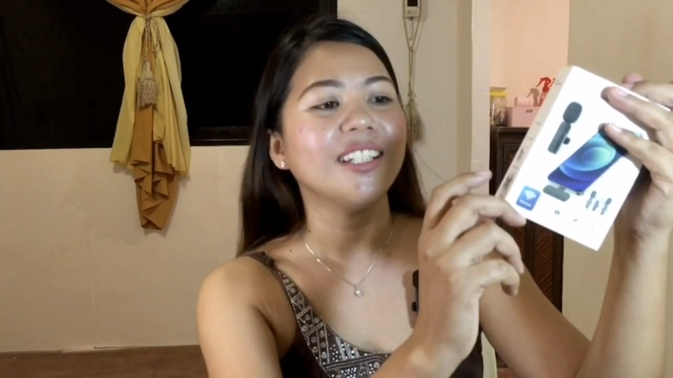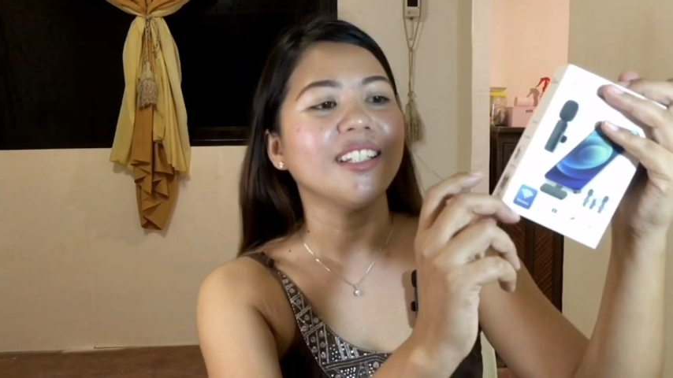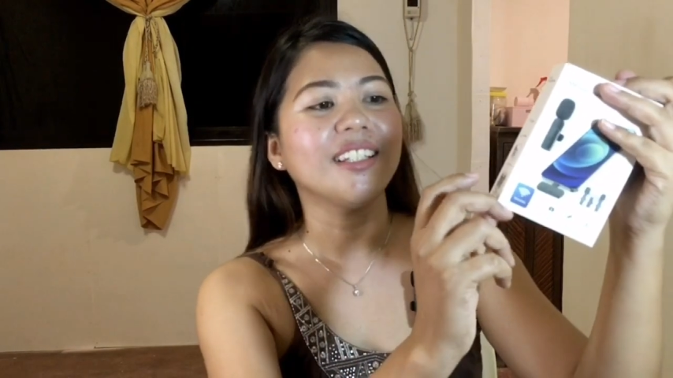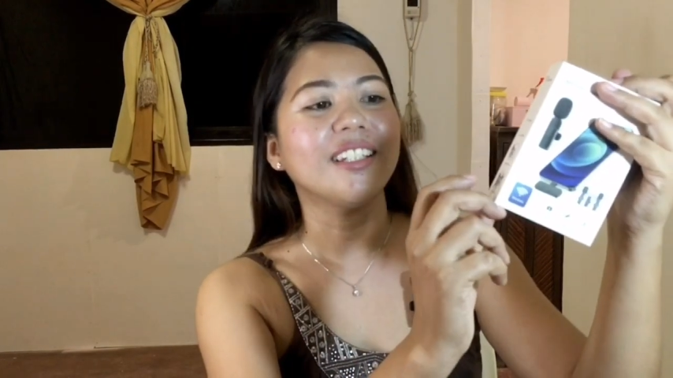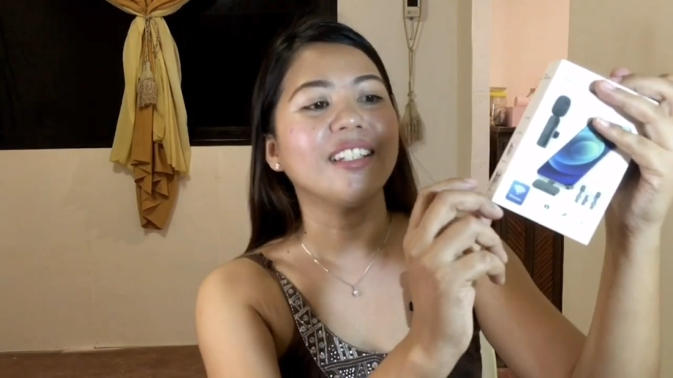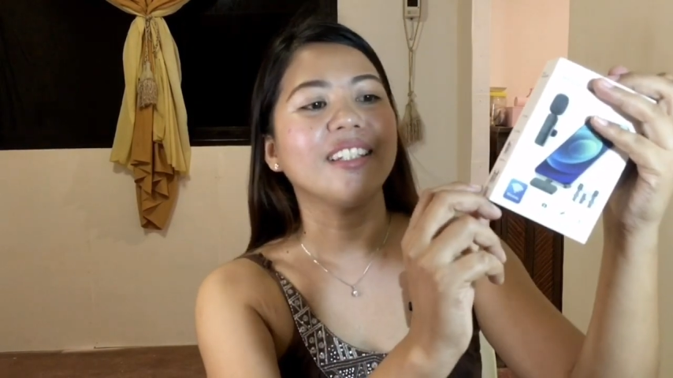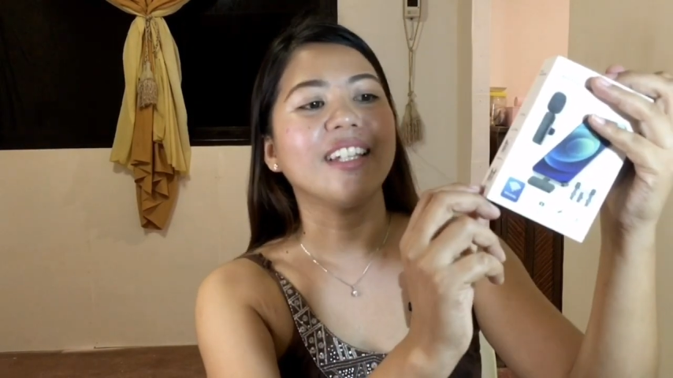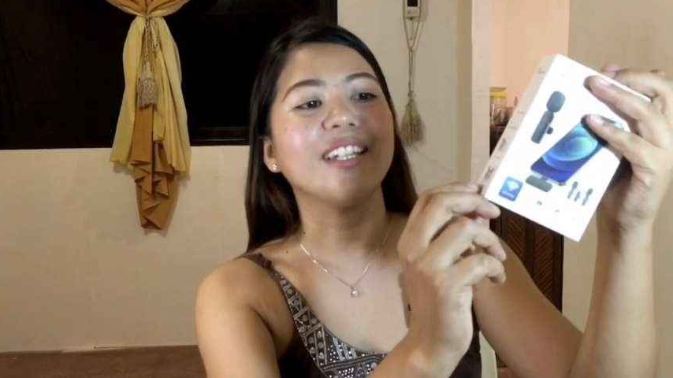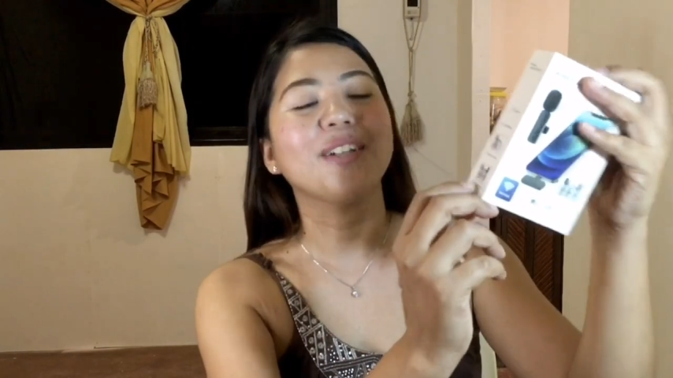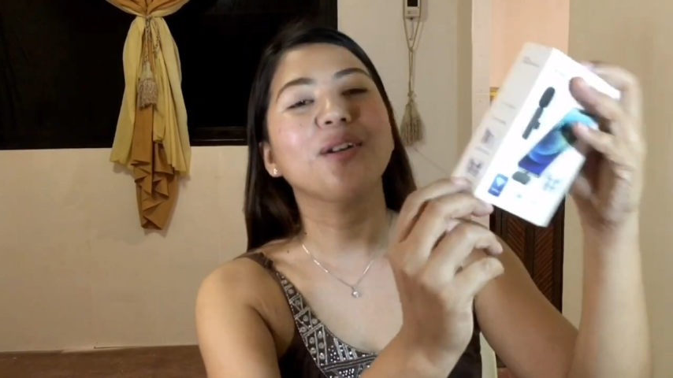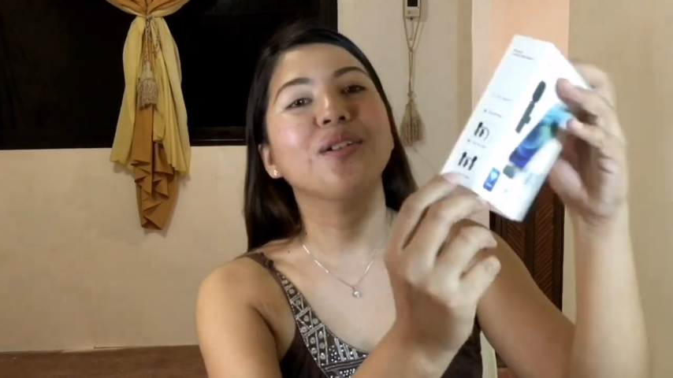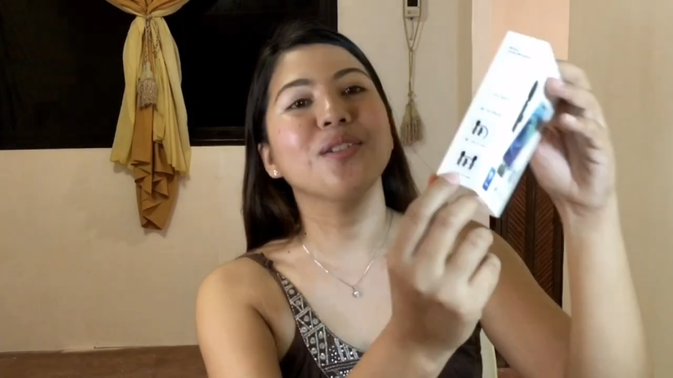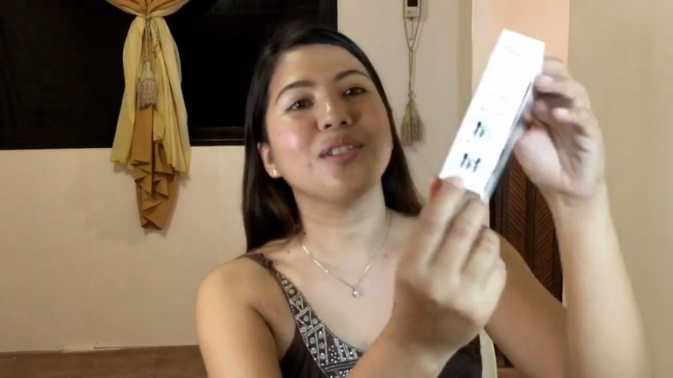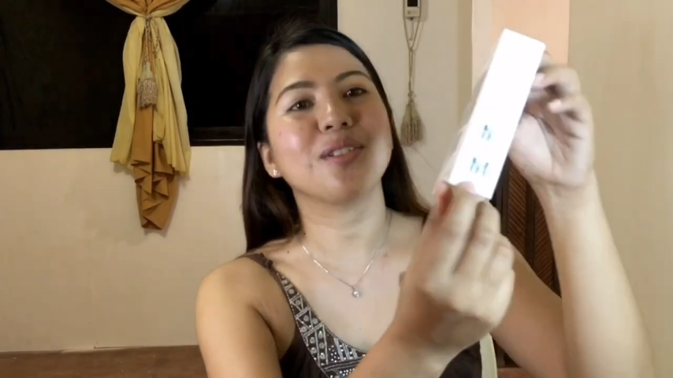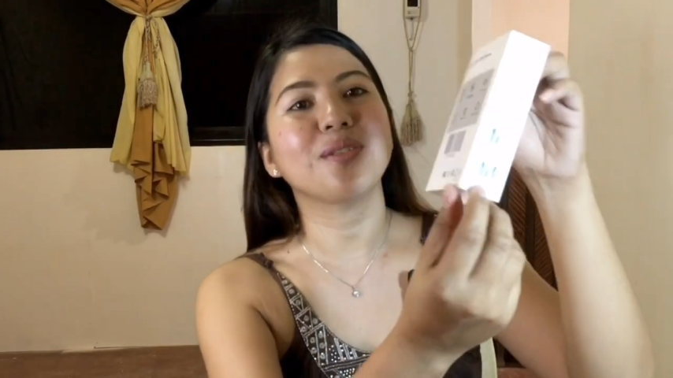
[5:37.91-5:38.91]
and then they
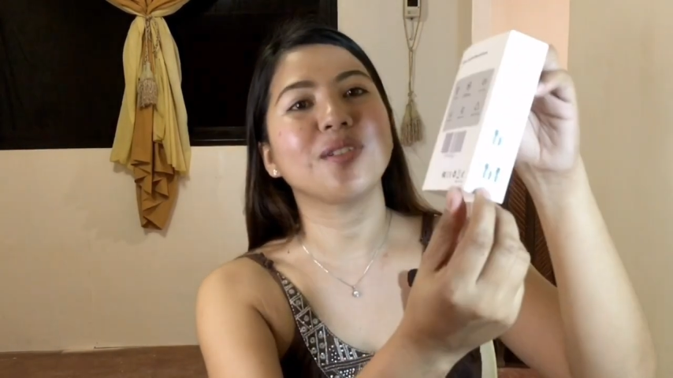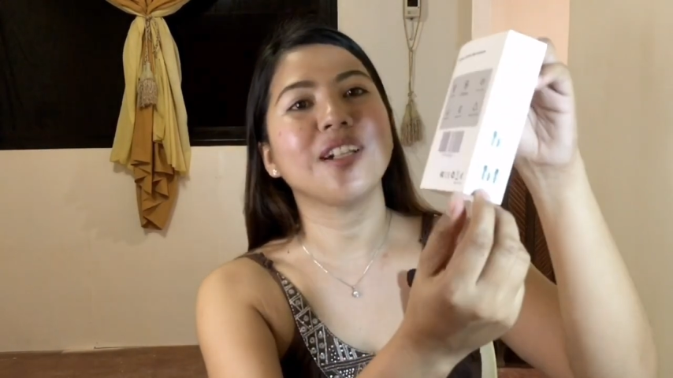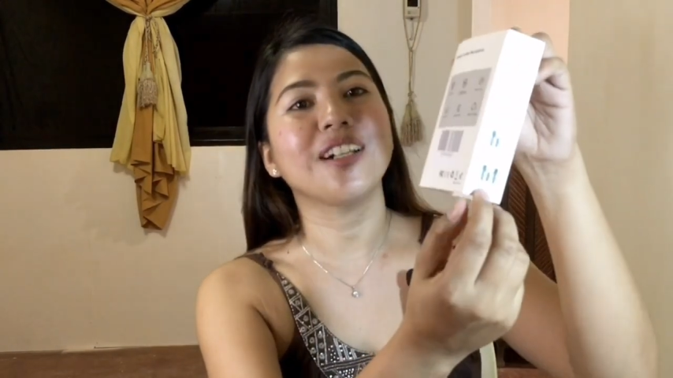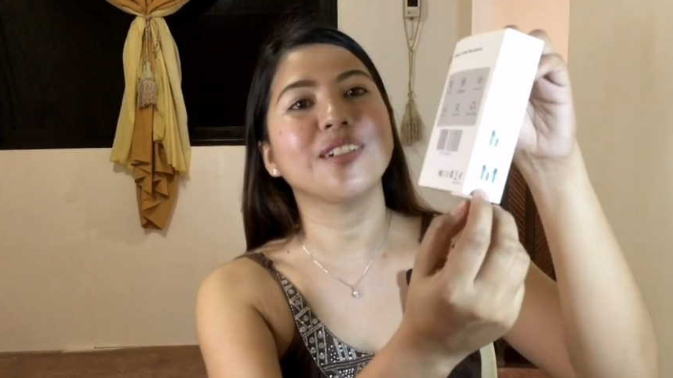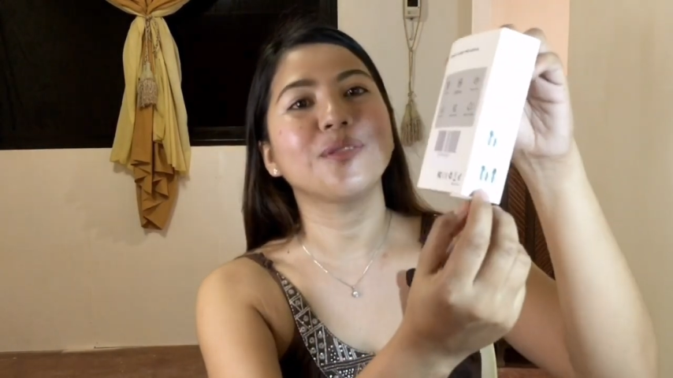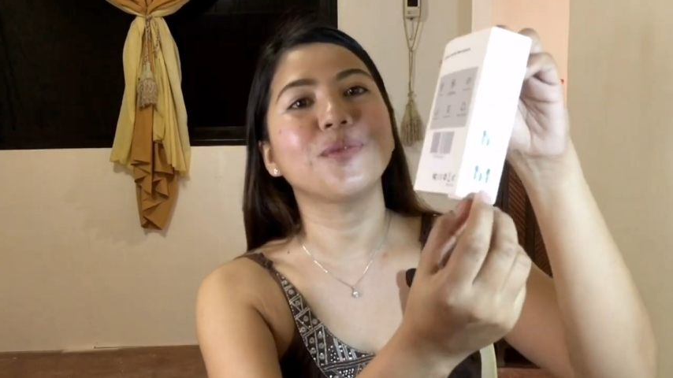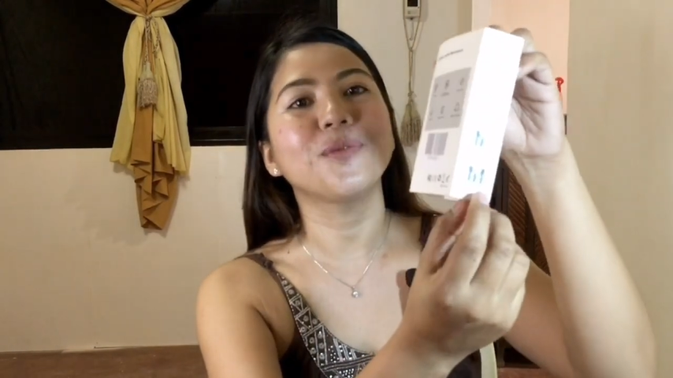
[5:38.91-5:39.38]
also got